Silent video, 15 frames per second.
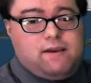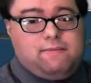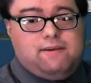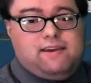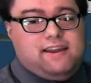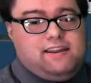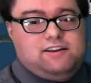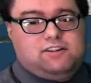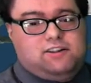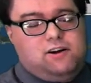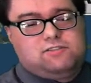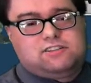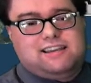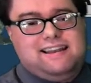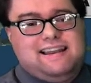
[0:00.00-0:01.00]
maybe getting
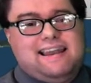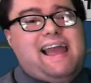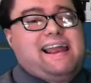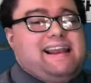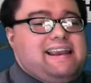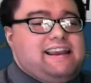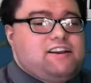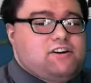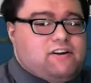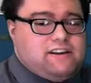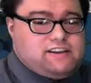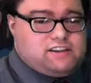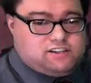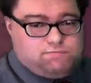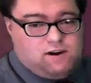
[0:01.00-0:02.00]
close to 90 degrees,